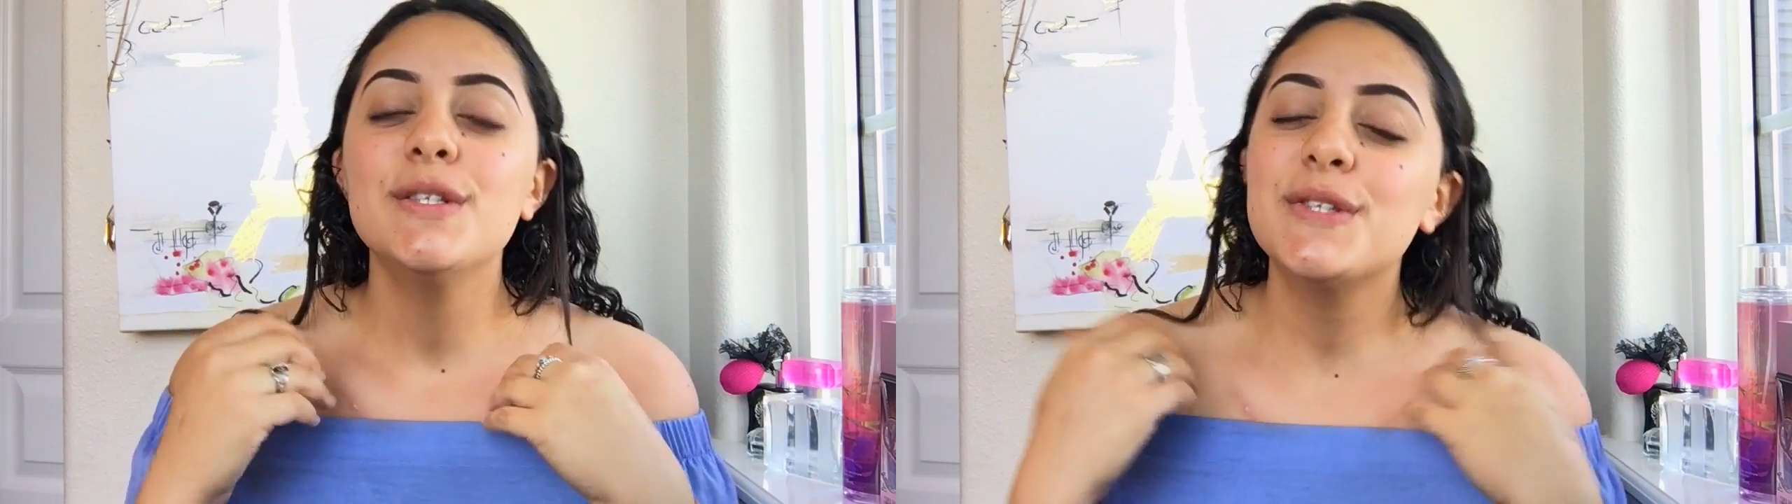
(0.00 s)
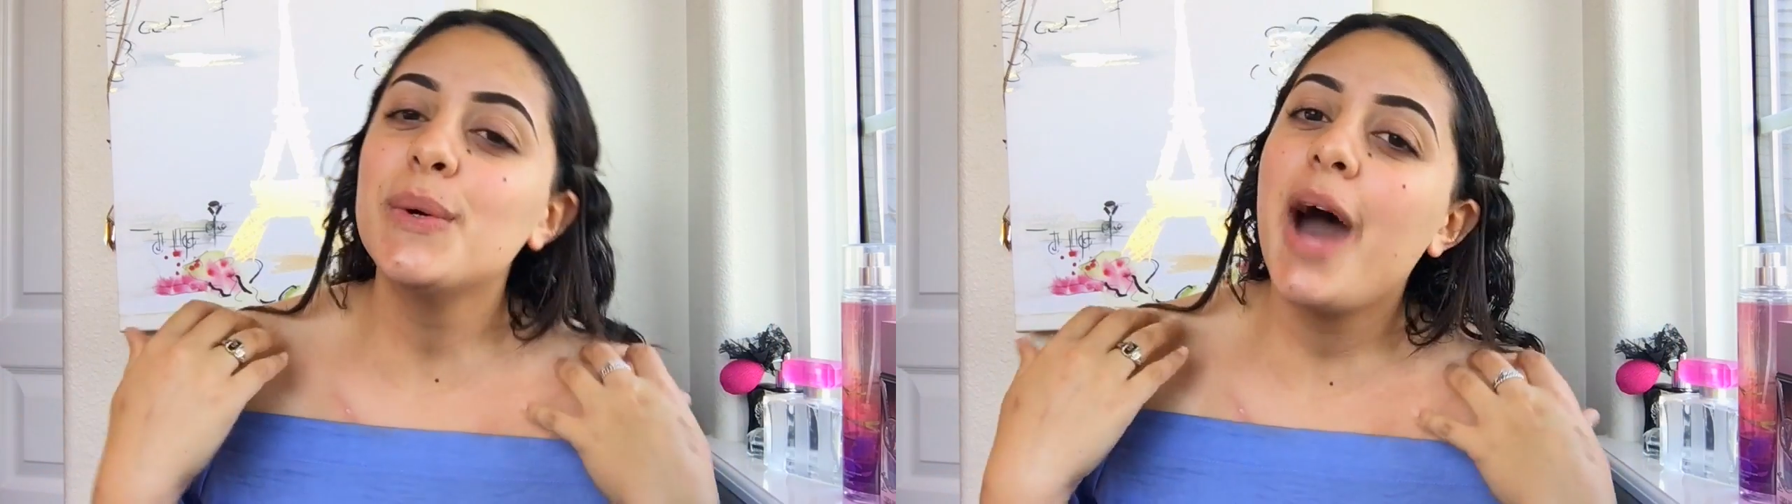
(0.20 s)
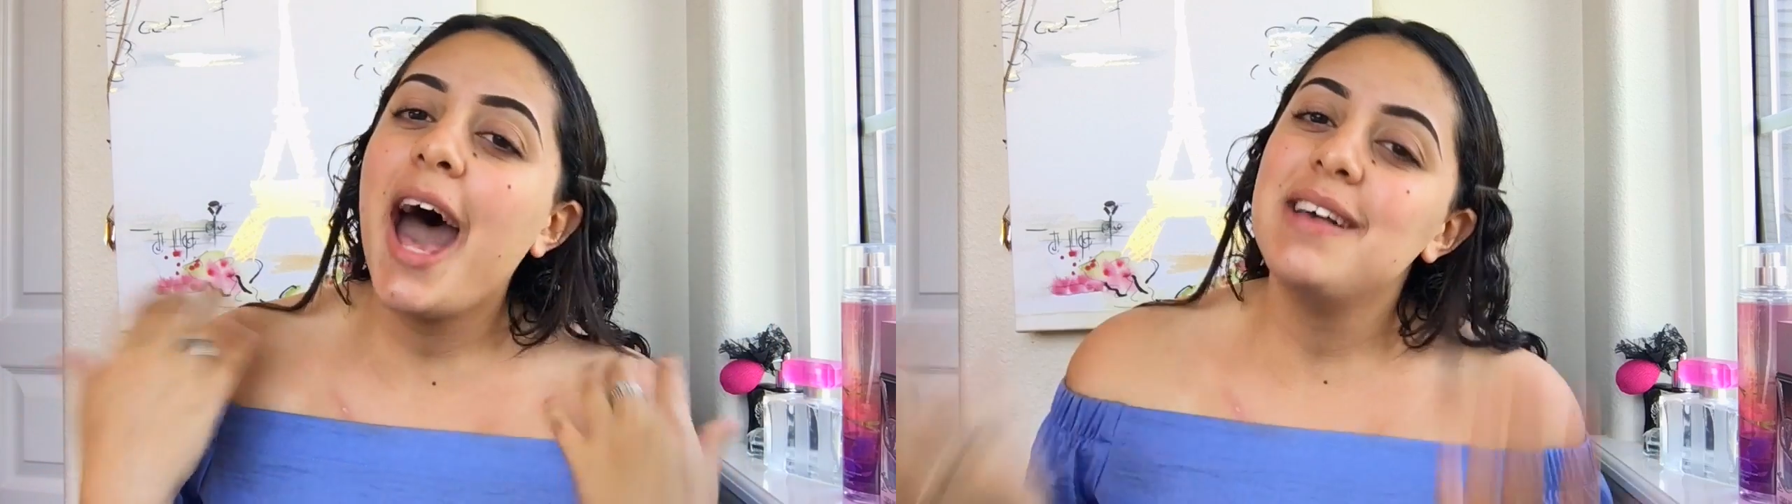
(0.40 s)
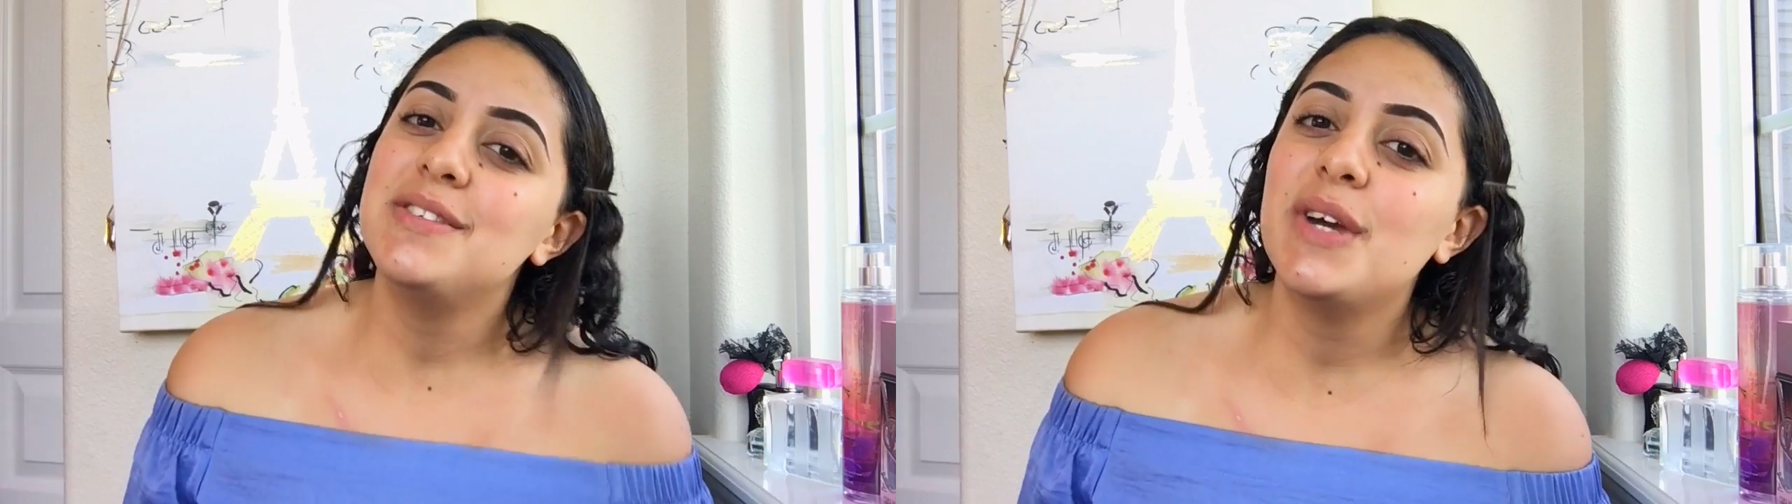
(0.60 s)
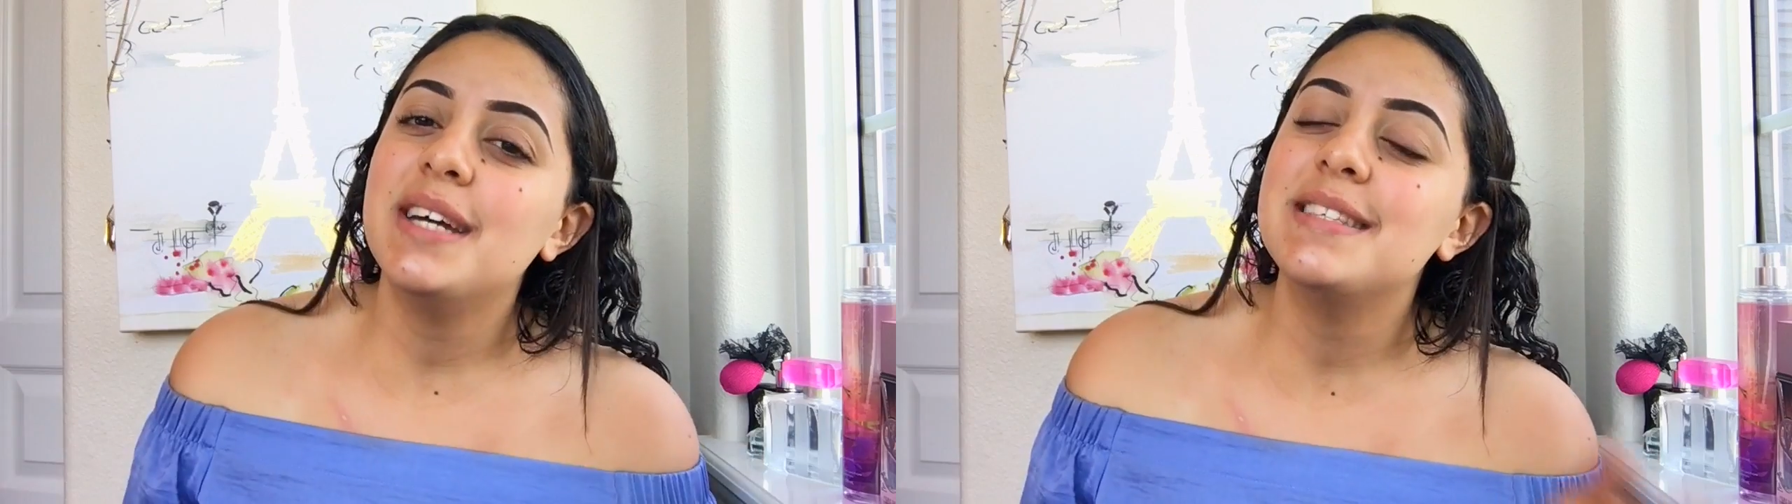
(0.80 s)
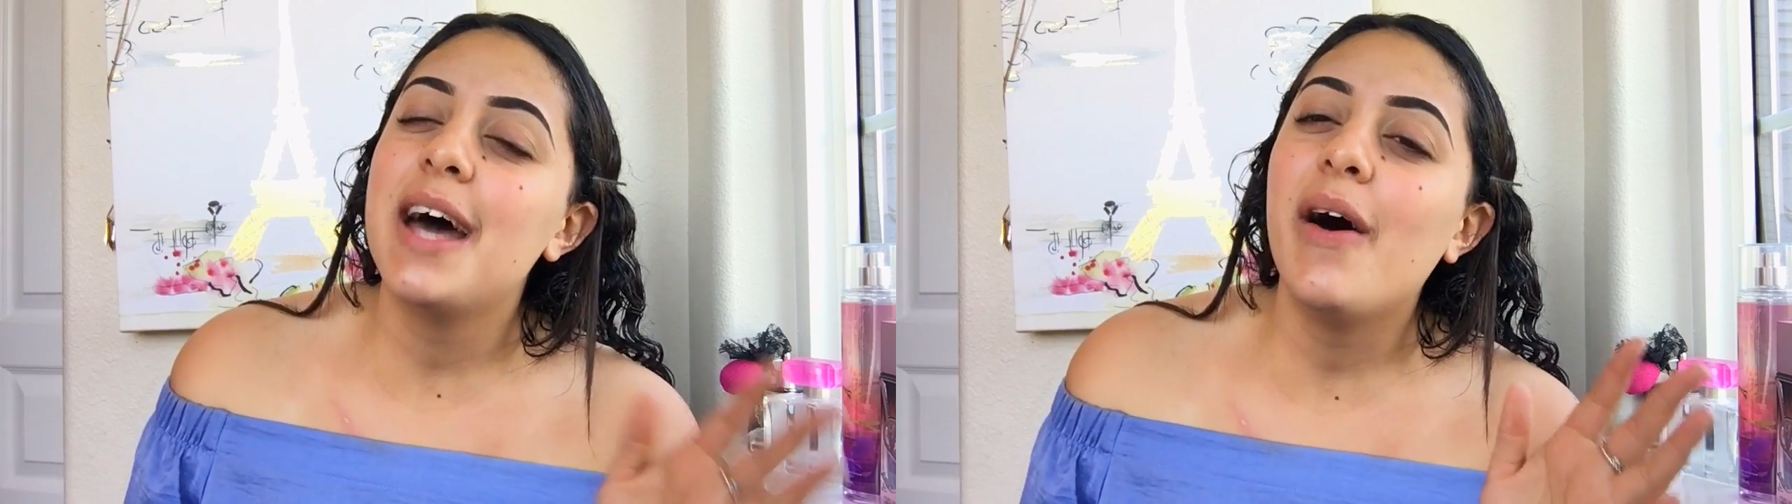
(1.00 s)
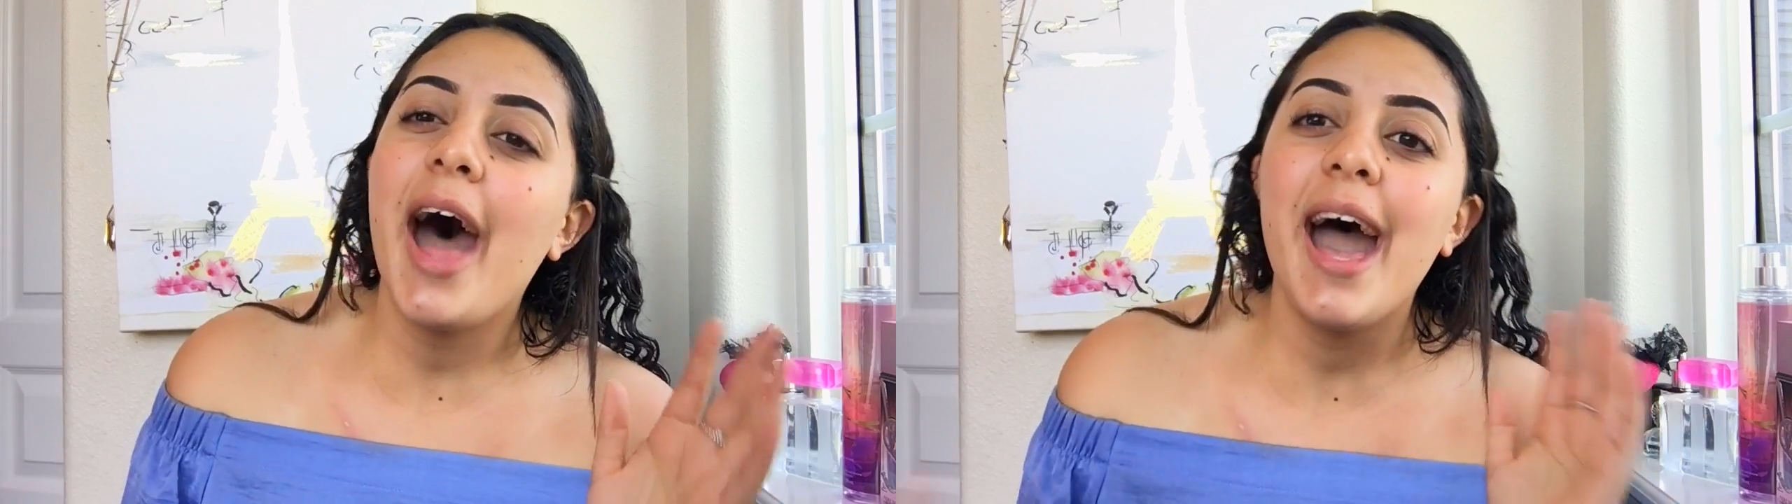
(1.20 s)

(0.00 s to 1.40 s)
So as you can tell,